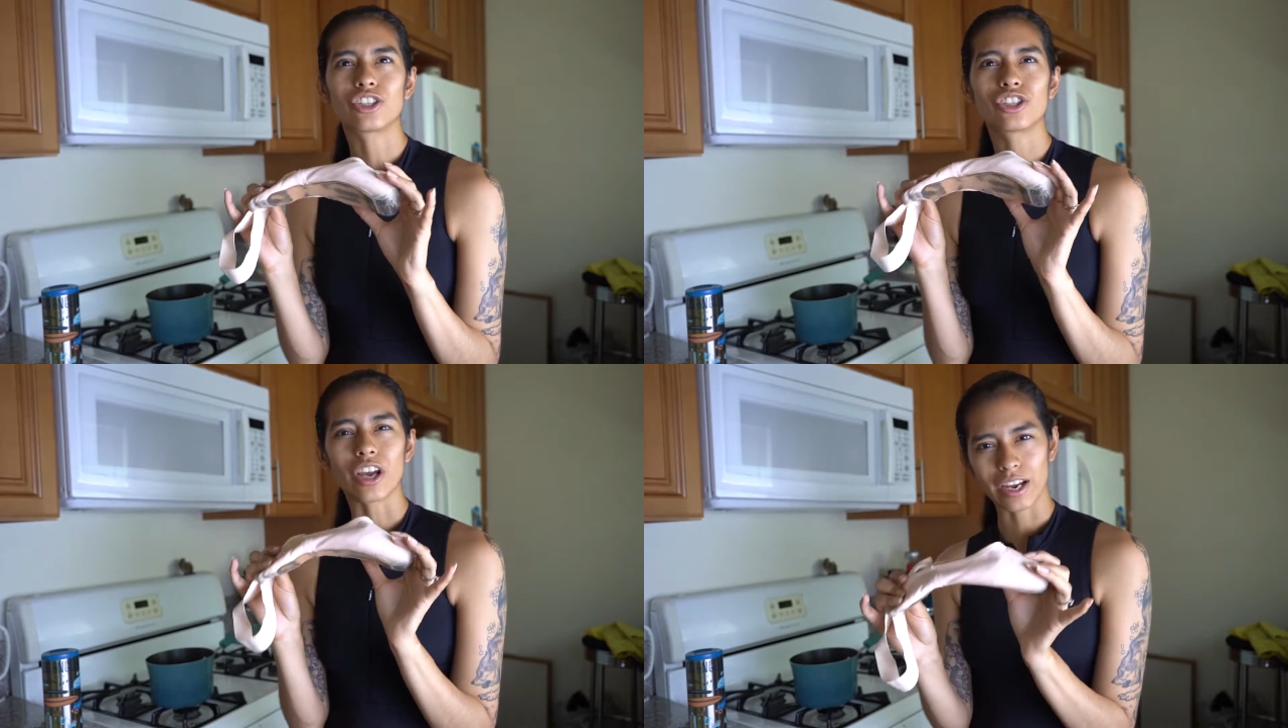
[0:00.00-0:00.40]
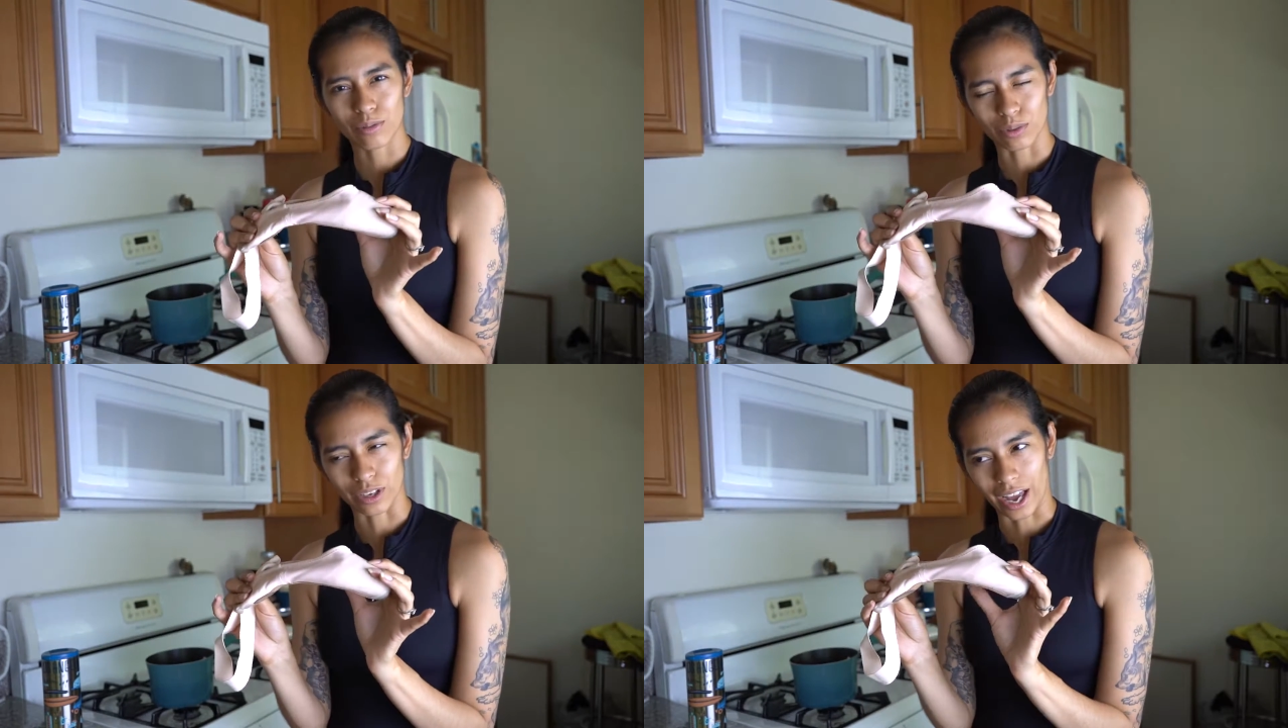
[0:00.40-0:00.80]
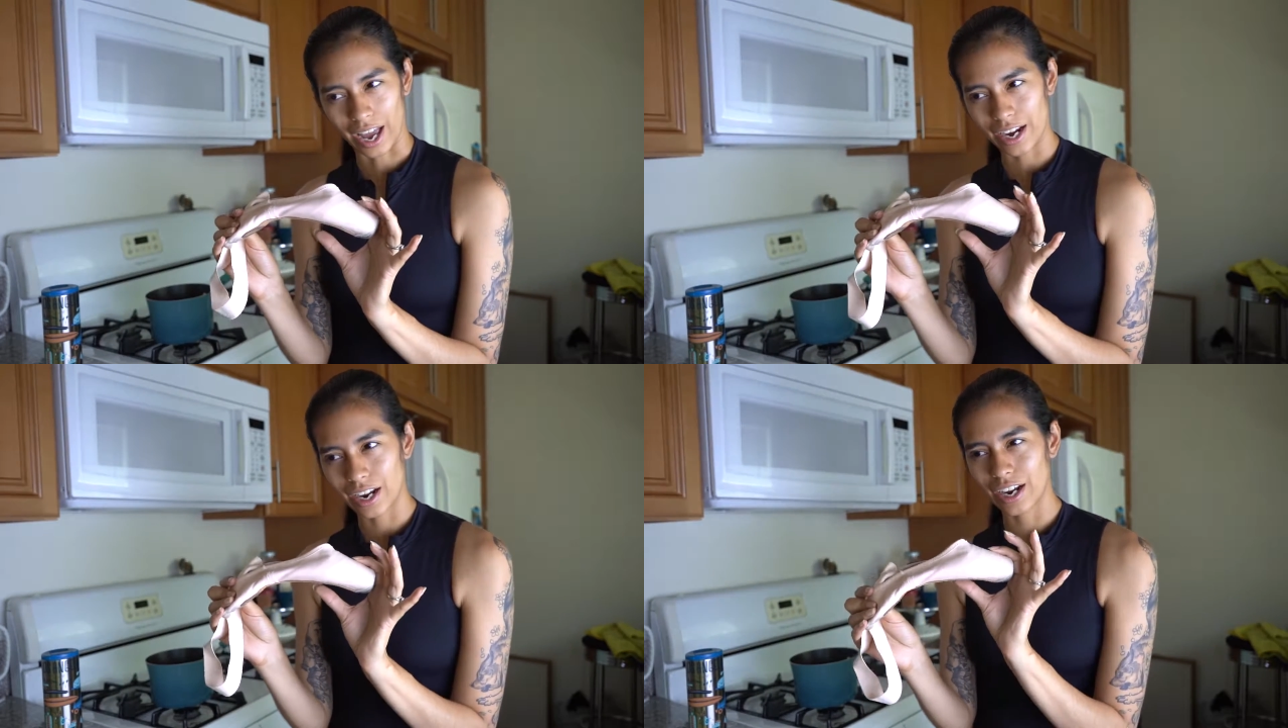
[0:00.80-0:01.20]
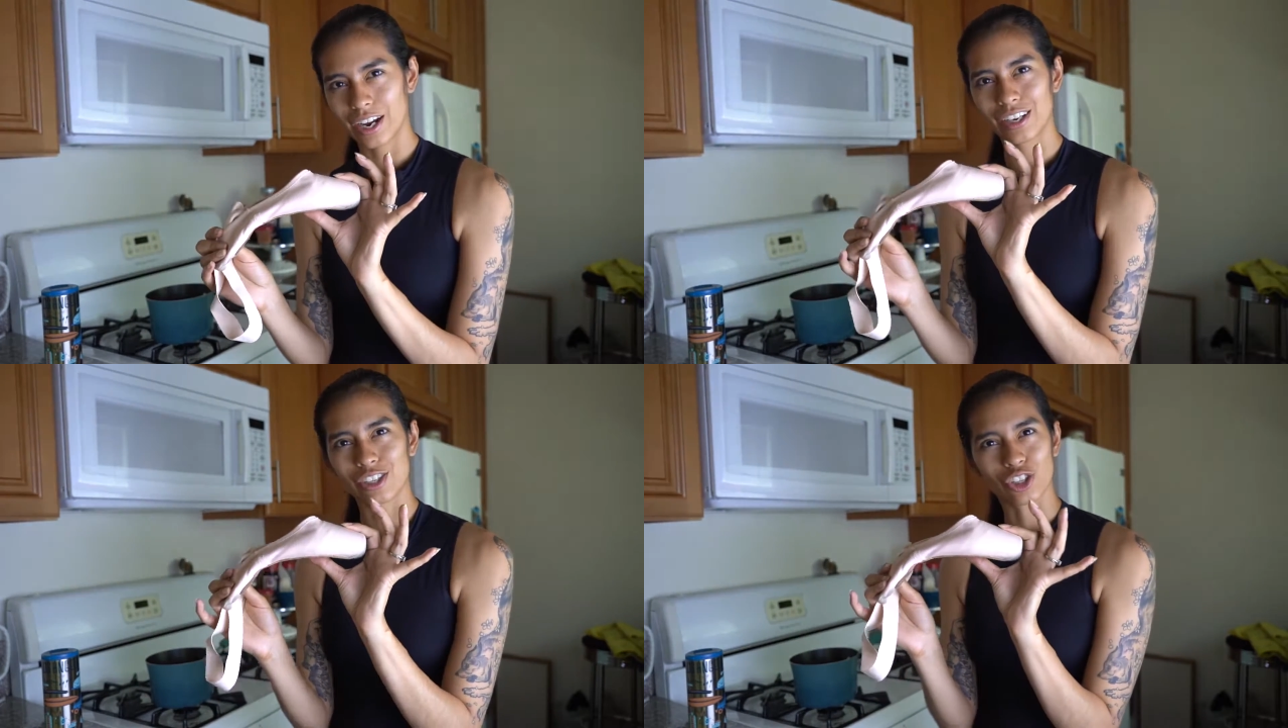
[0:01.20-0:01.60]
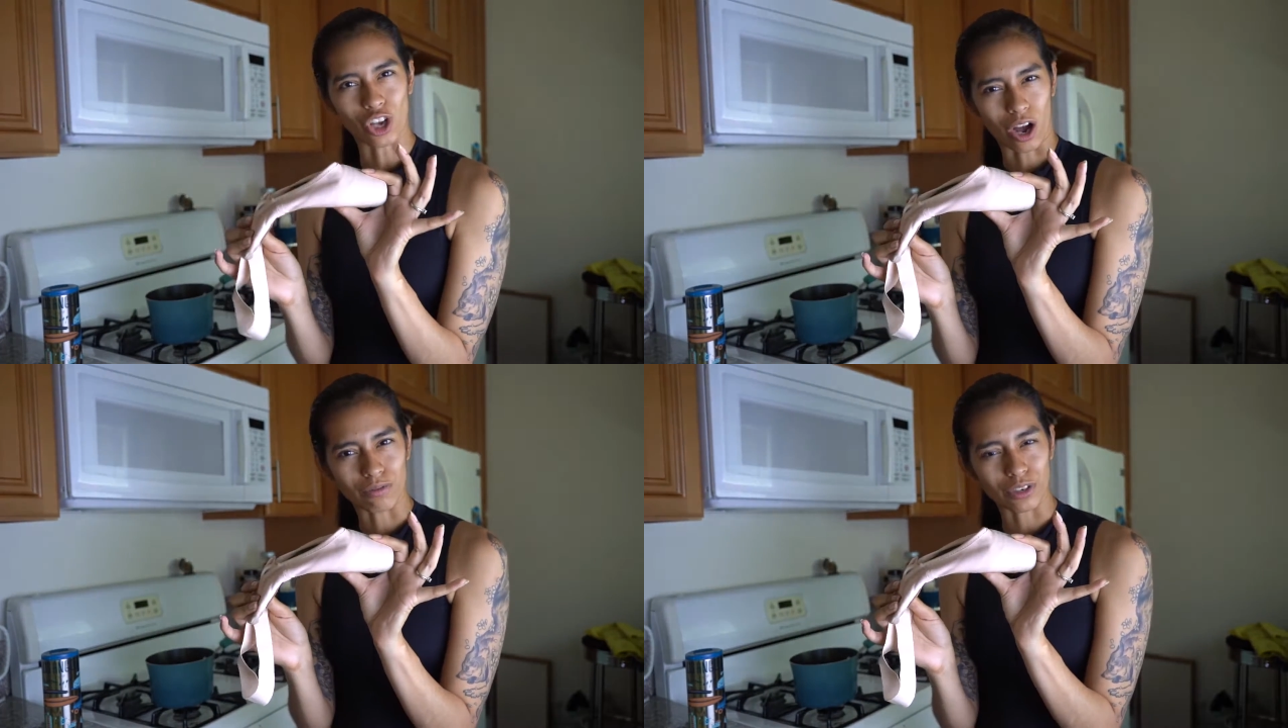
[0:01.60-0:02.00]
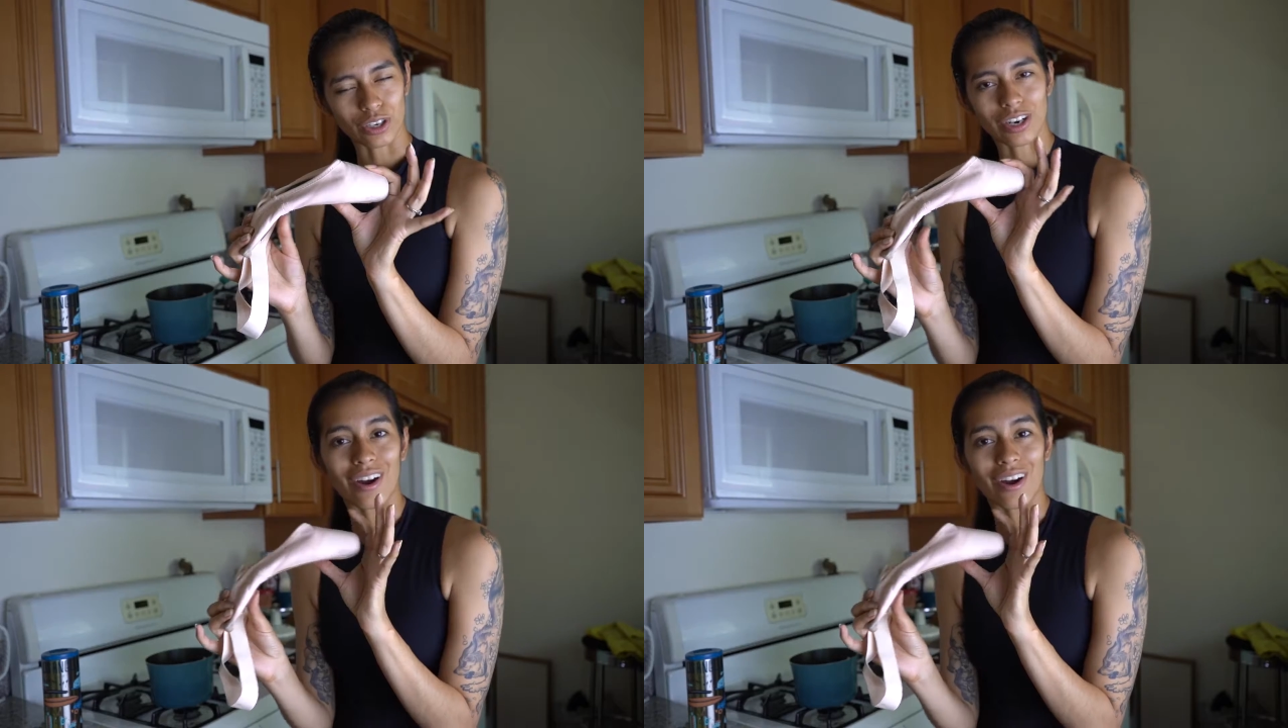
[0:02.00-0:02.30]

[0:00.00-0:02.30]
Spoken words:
shank will get softer.